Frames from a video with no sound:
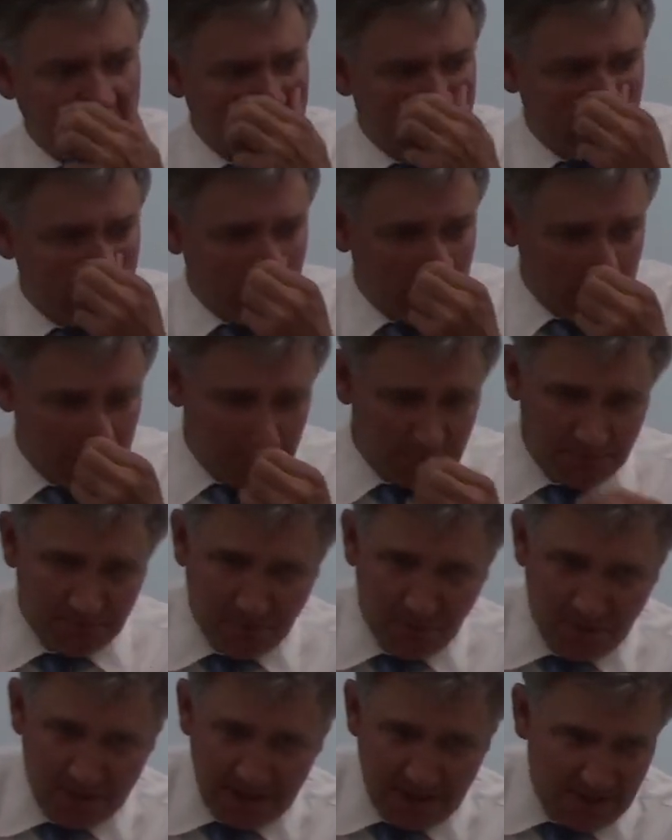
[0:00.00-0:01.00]
of go through,
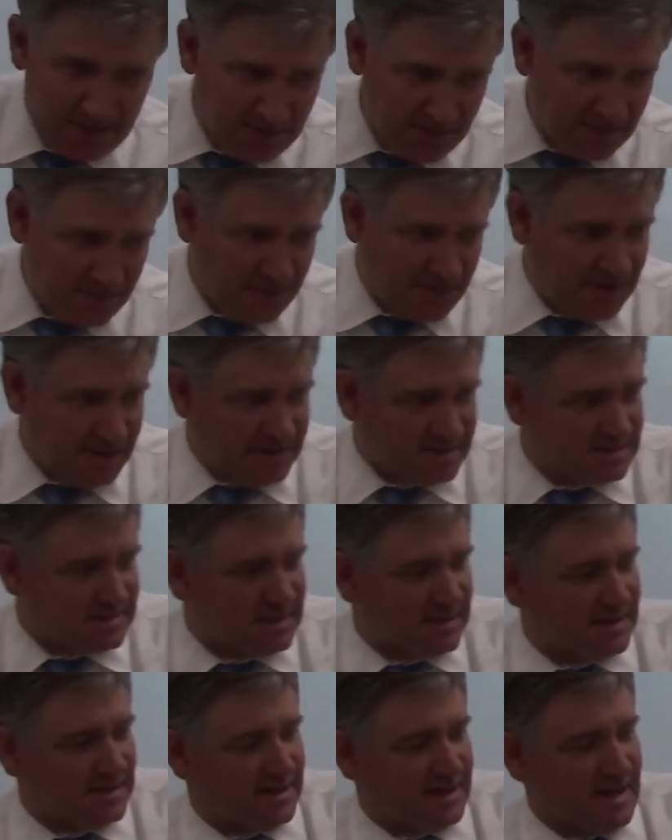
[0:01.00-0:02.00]
point out the things.
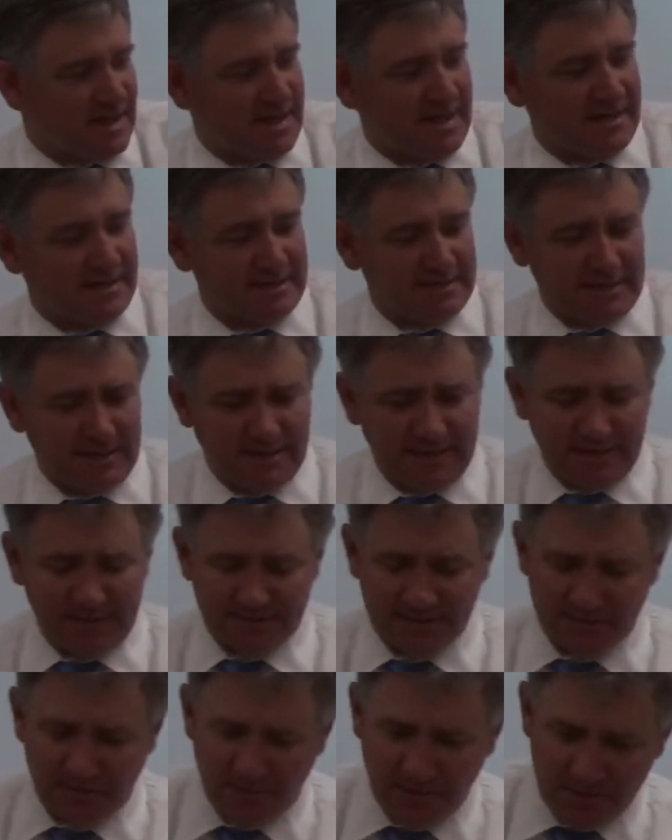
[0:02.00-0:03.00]
And
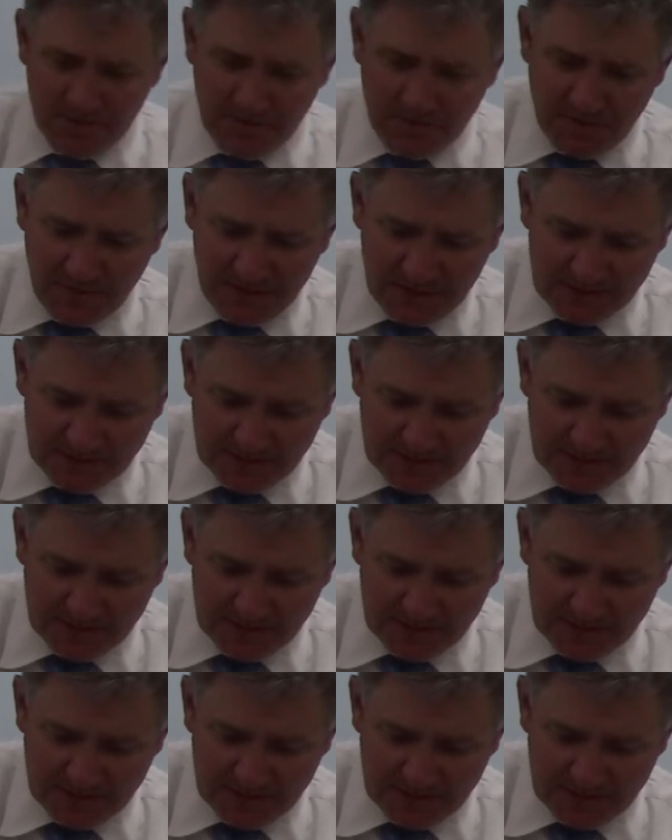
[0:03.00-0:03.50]
so one of the things